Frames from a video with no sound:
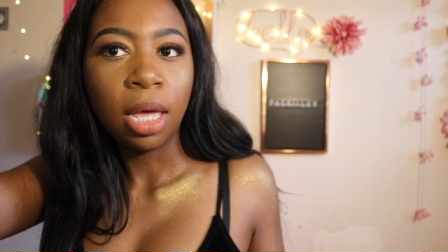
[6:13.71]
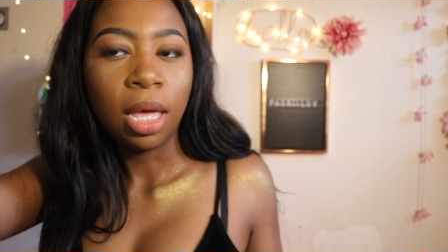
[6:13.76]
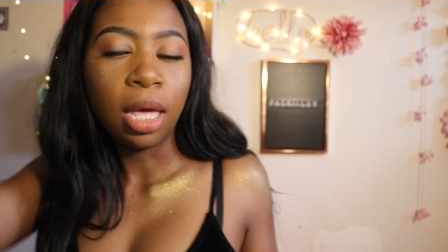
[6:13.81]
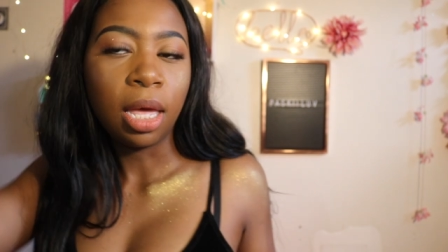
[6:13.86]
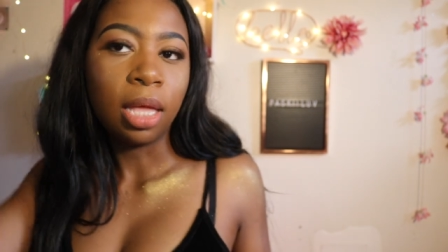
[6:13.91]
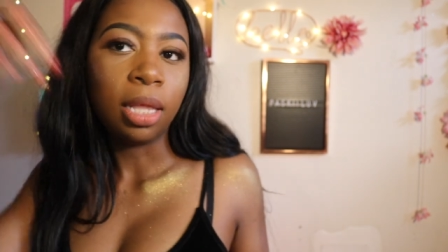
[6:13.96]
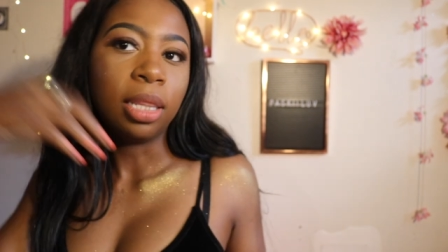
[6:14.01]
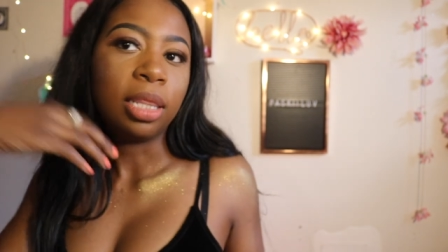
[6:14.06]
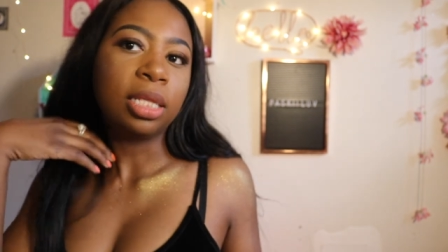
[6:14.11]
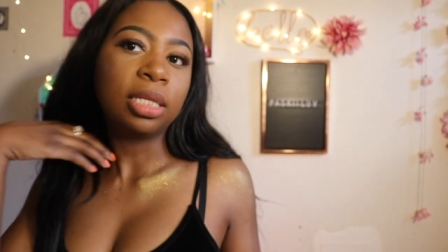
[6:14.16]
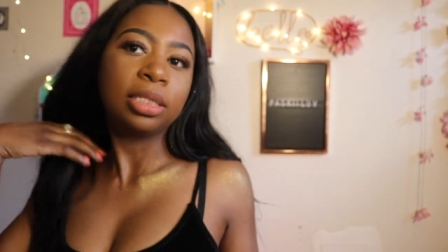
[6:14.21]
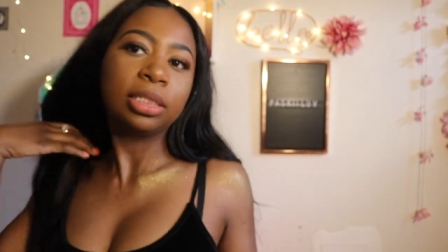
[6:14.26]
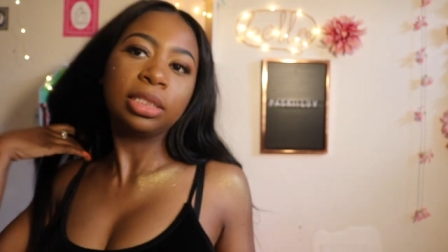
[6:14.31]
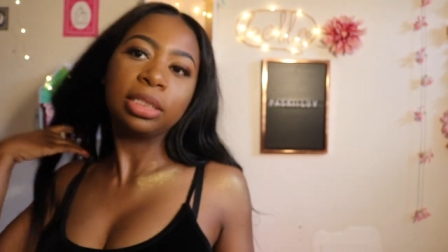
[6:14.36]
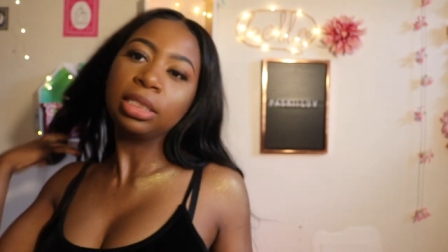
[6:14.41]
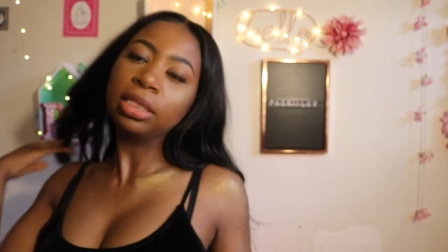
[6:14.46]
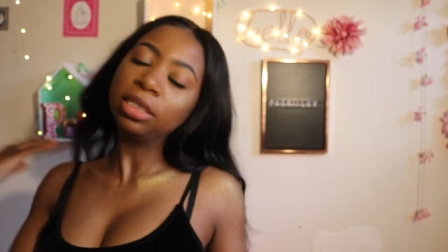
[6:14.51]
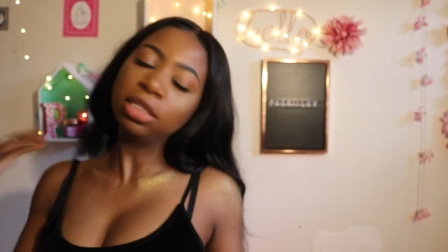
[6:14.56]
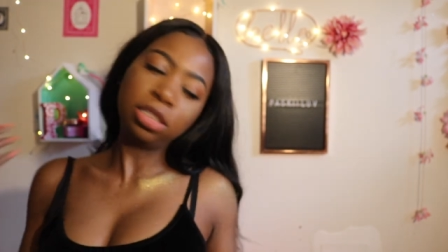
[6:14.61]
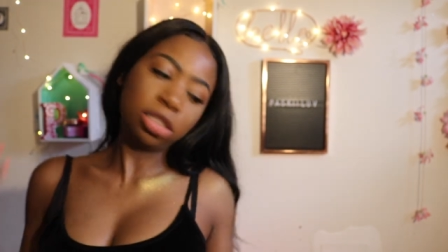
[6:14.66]
and this
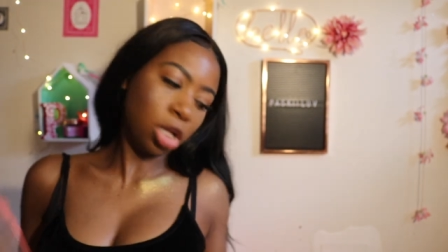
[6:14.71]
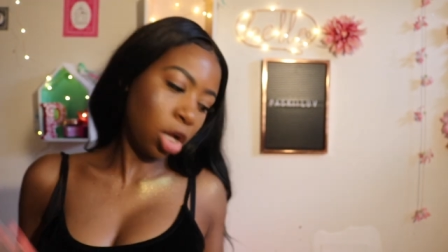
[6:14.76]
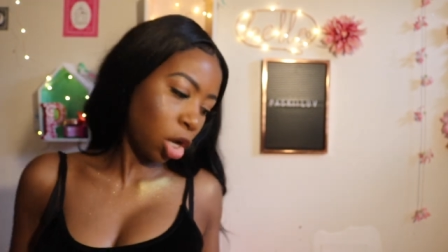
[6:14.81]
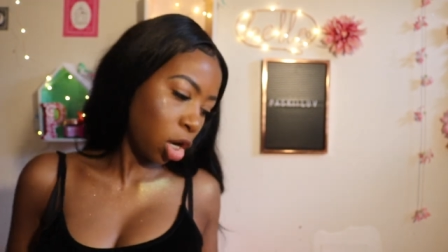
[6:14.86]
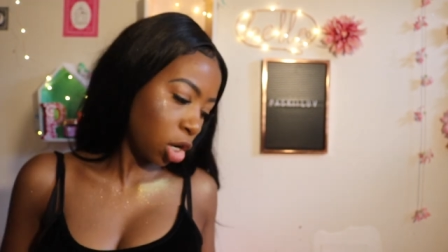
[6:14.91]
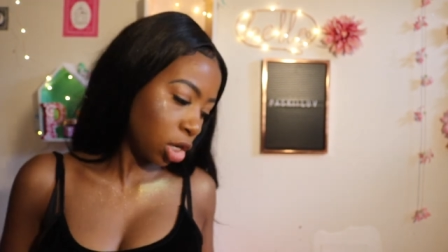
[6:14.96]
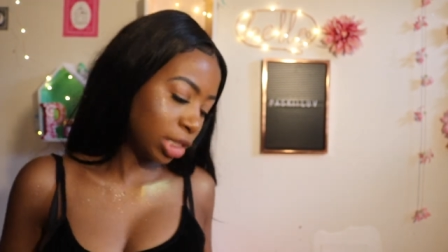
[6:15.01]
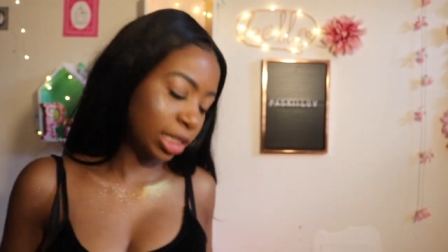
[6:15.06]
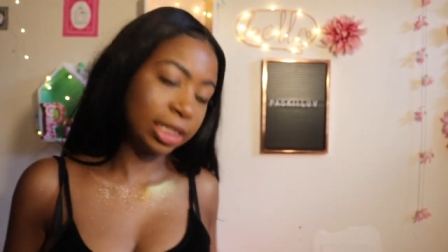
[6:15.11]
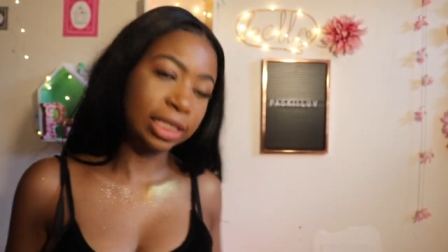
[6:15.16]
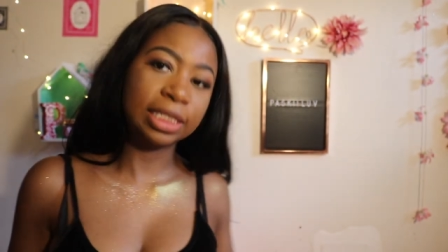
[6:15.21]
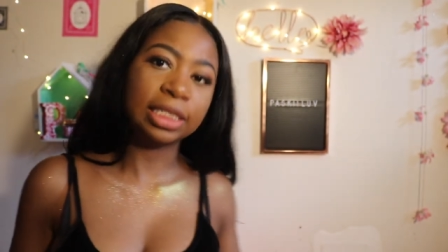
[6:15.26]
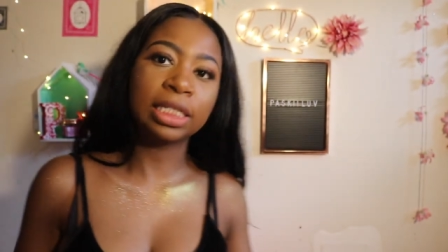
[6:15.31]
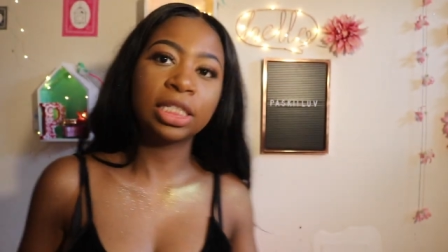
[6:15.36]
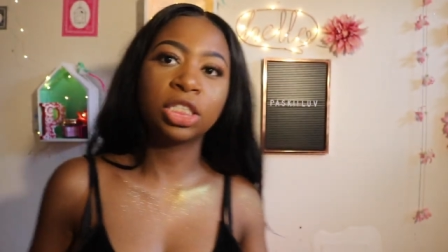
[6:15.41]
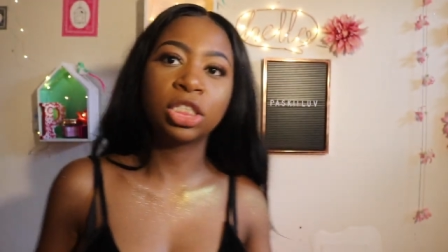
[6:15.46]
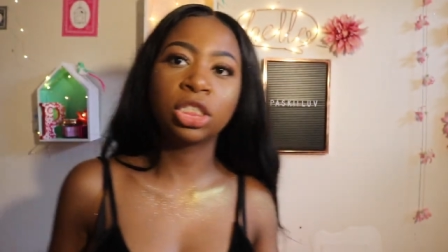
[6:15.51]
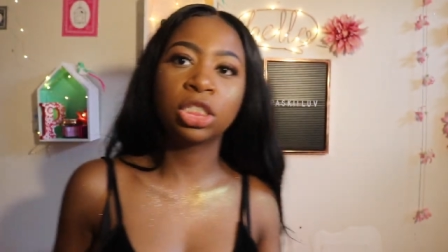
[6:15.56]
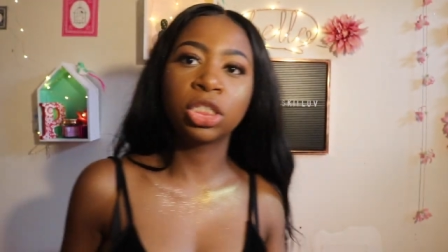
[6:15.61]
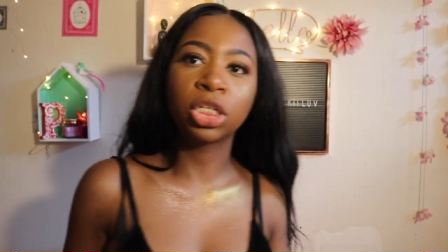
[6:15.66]
is her
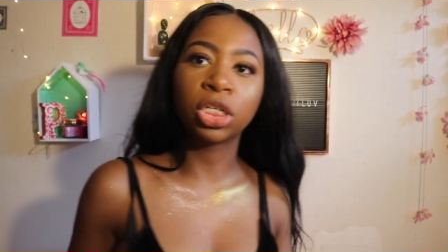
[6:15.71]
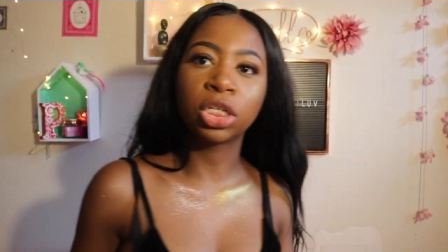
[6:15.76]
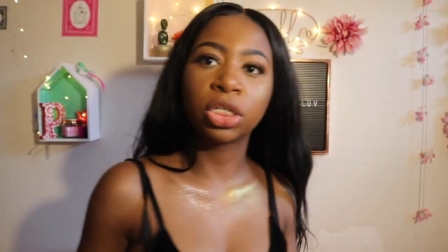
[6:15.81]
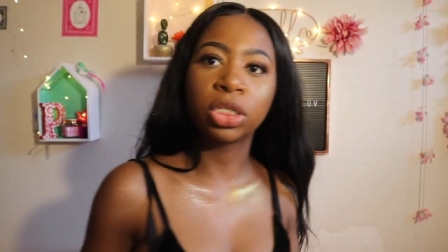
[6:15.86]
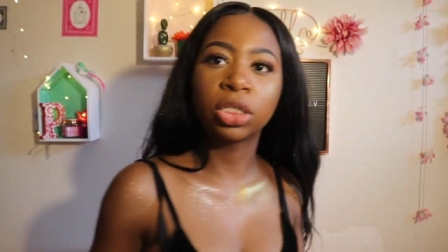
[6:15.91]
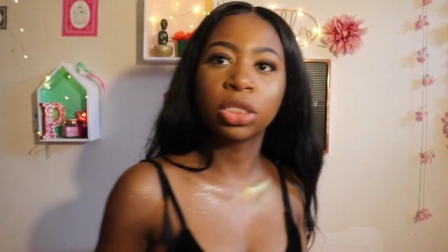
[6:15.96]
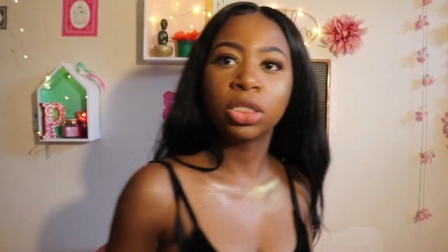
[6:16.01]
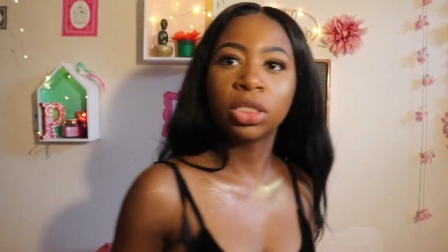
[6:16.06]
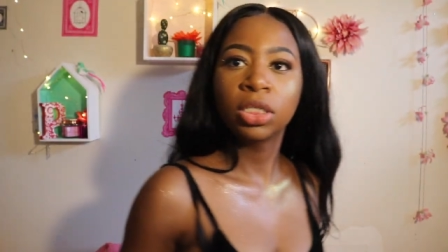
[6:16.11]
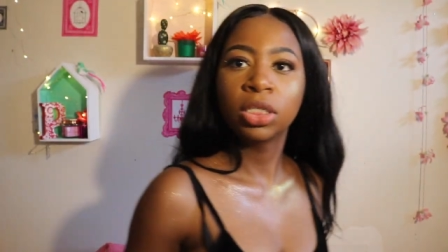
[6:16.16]
sister